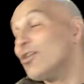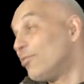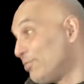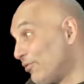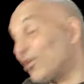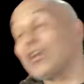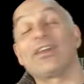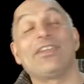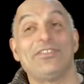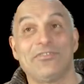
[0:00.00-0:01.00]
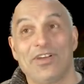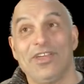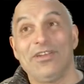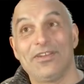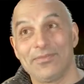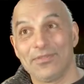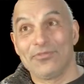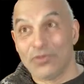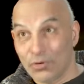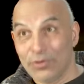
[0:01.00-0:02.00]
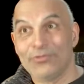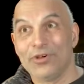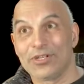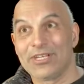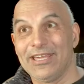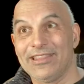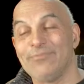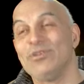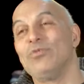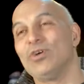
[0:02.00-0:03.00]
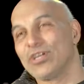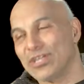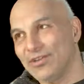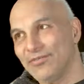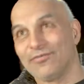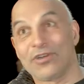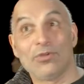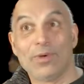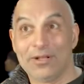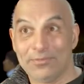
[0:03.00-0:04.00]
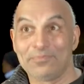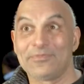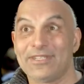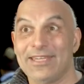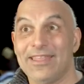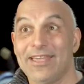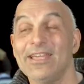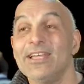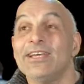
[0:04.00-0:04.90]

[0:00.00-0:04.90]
We've been very lucky to find the 4 we've got here. They've been working very well together,